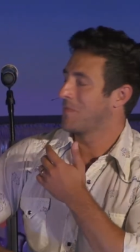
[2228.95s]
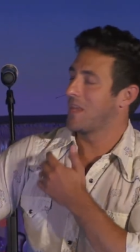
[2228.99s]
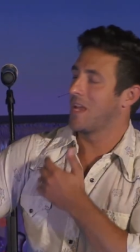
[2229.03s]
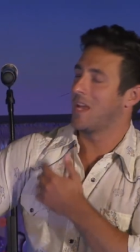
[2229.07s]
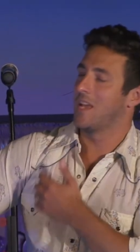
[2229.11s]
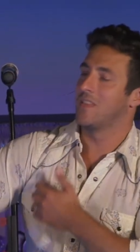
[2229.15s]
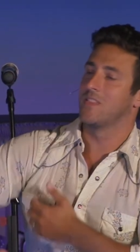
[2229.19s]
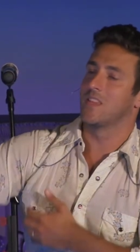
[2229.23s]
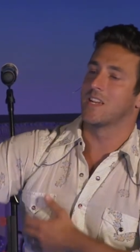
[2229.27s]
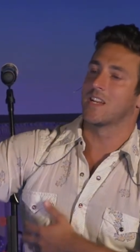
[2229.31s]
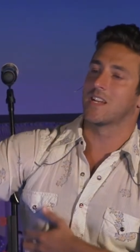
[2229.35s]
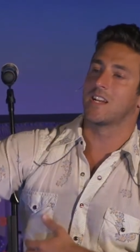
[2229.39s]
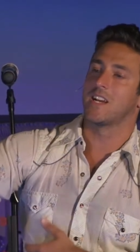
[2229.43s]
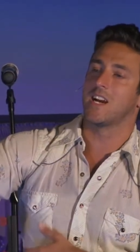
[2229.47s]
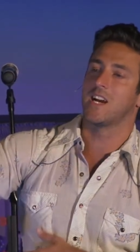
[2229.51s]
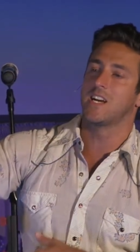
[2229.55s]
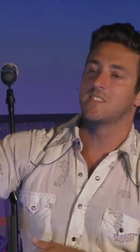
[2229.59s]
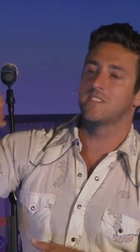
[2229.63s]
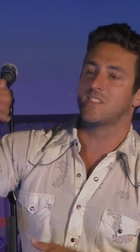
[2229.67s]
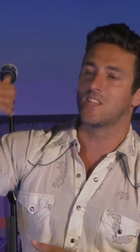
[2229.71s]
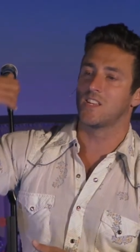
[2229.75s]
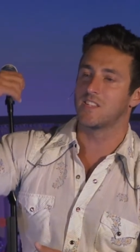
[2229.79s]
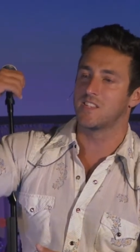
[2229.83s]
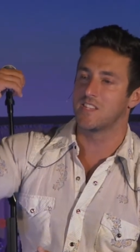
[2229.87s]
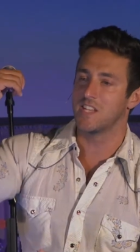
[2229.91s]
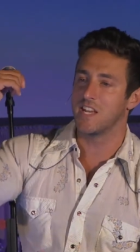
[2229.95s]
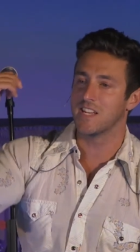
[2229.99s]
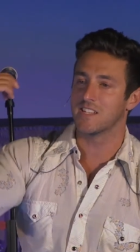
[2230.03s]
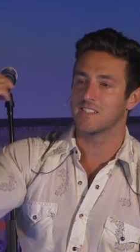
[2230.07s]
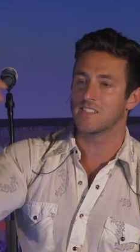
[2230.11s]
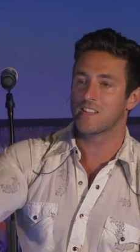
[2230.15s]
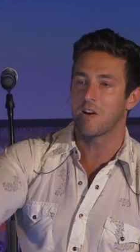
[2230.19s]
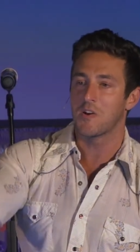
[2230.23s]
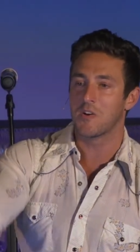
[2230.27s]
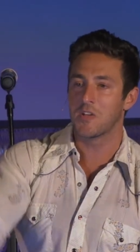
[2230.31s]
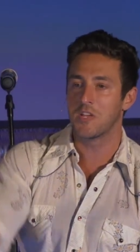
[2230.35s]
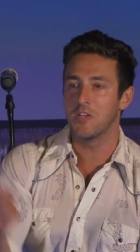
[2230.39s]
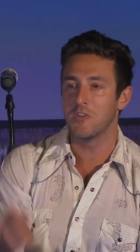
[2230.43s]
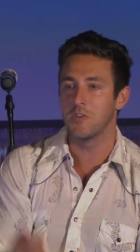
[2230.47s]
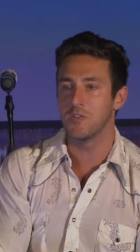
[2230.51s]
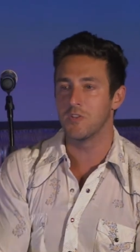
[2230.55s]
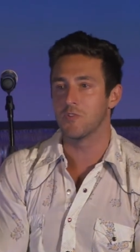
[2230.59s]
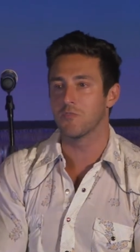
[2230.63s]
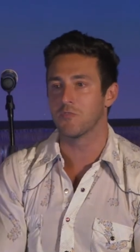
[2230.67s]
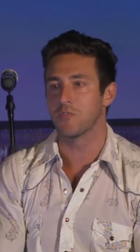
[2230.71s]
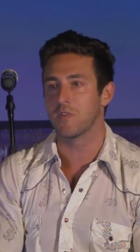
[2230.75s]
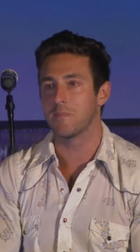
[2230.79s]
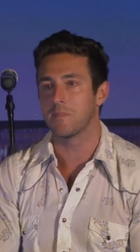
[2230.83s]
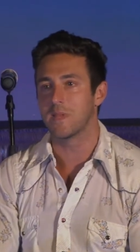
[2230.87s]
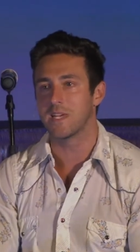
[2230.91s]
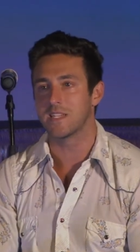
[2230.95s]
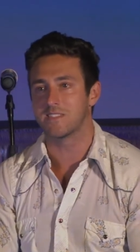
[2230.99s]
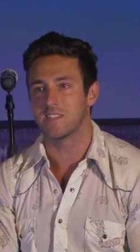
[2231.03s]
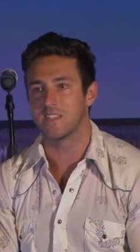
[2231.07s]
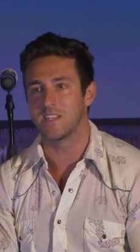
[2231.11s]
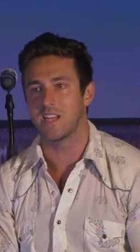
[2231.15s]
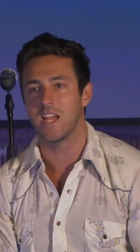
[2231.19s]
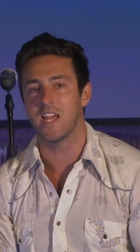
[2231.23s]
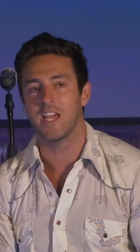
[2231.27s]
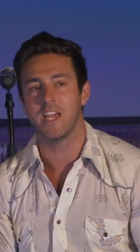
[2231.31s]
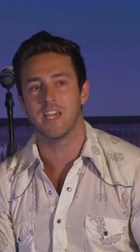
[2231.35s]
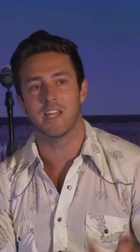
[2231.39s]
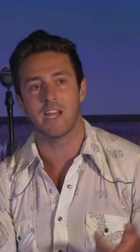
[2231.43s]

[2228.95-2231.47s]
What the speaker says: And that God says, yes, I'll heal you from that today,